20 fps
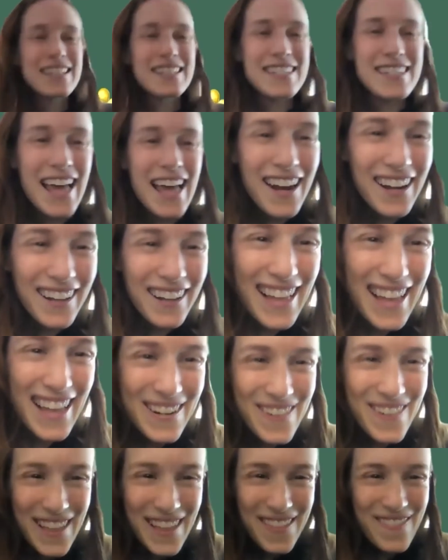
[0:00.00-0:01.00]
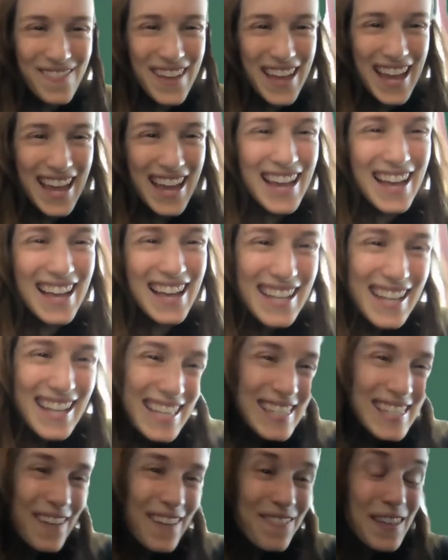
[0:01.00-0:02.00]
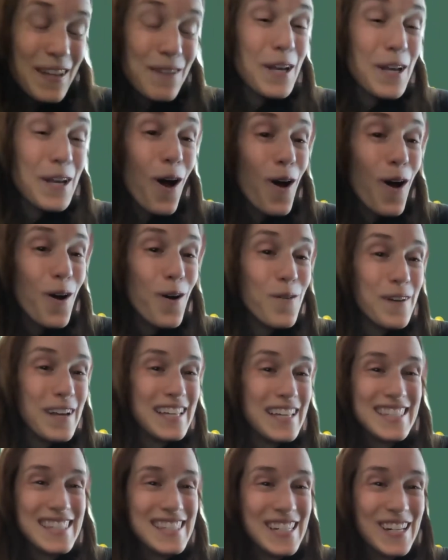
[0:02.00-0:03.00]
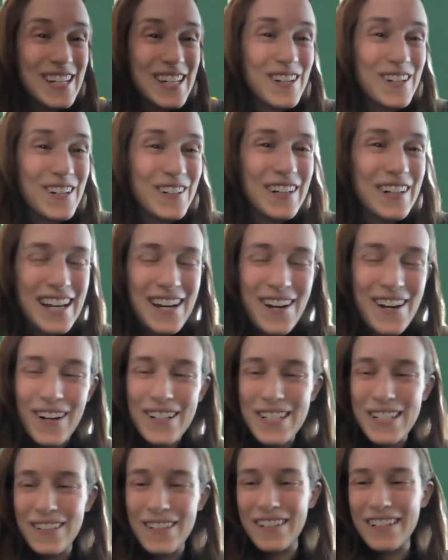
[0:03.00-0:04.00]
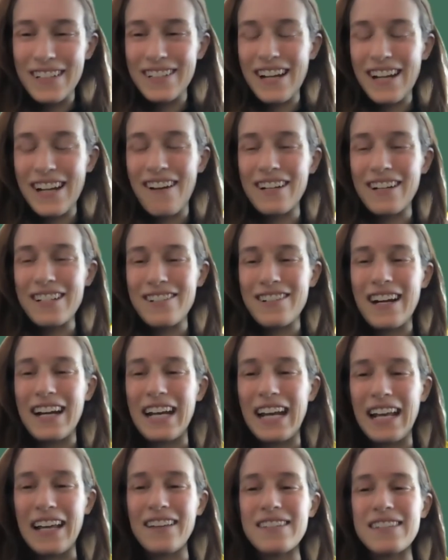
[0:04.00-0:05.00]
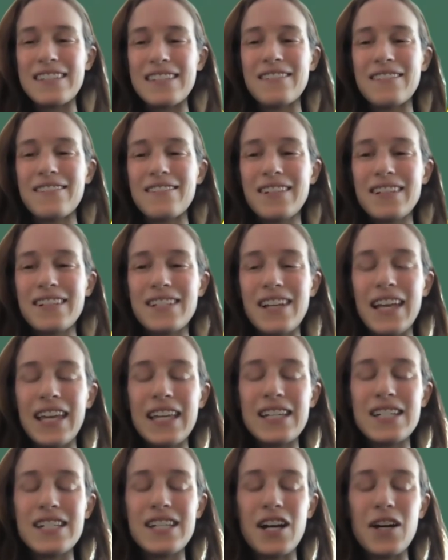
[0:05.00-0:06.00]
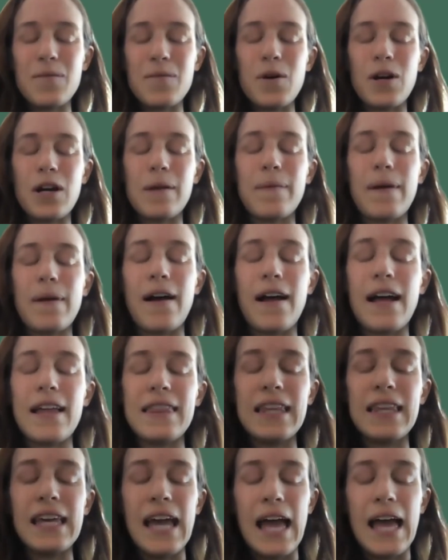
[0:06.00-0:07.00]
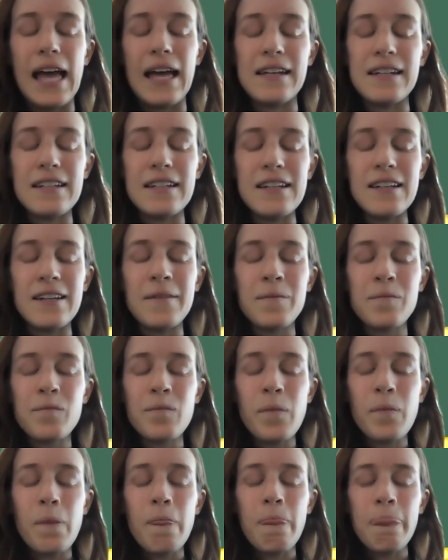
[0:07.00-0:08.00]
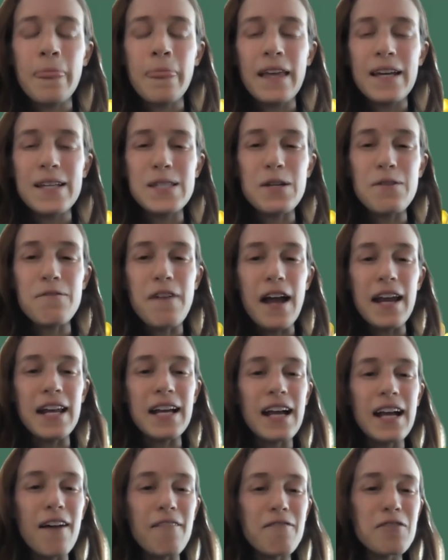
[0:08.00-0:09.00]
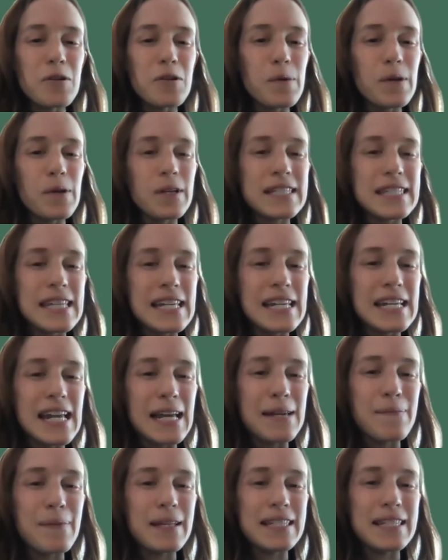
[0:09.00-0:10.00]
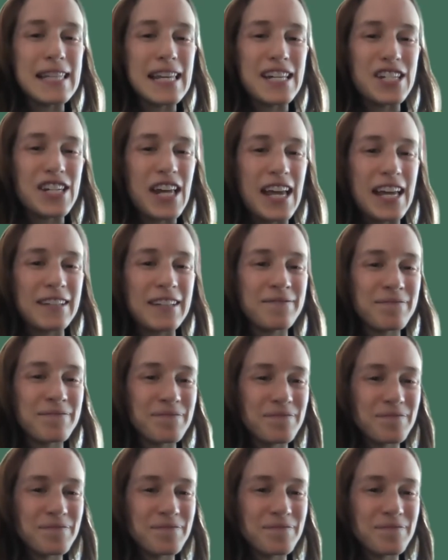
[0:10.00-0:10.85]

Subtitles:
settle in with me, something we always do in our 200-hour trainings, which I can share more about at the end. So find a comfortable seated position.